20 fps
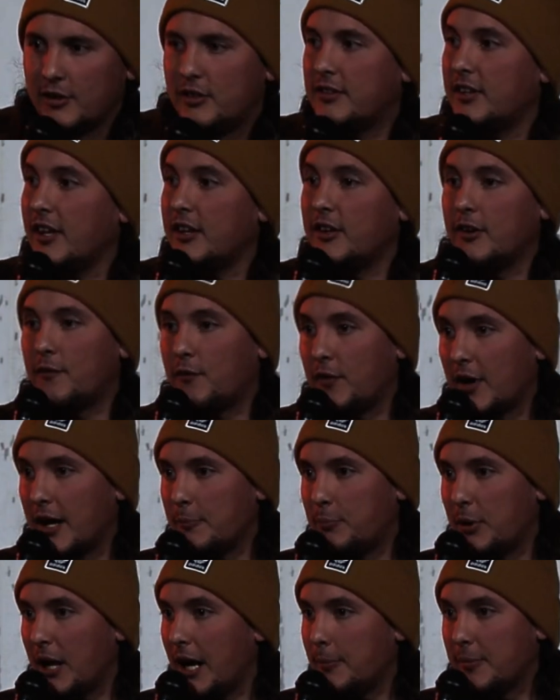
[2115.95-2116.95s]
She said, your
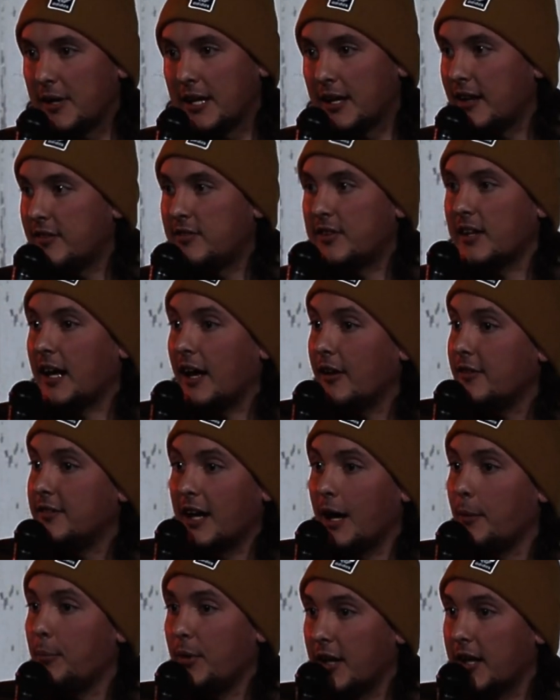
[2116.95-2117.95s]
friend paid me, and I said,
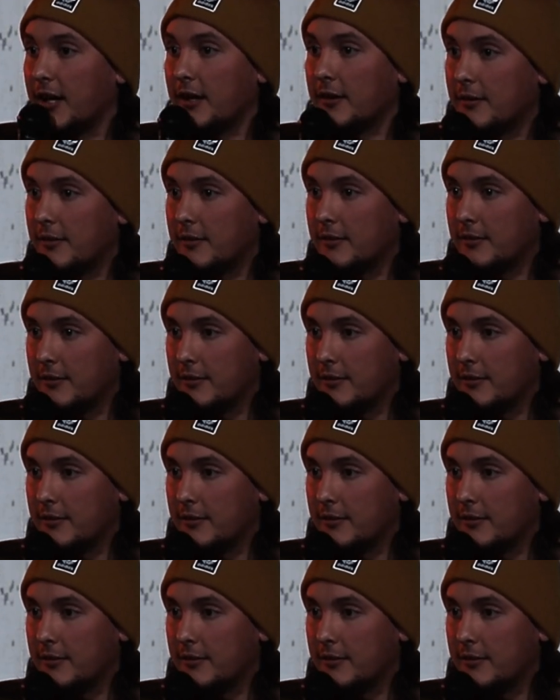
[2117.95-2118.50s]
I'll double it.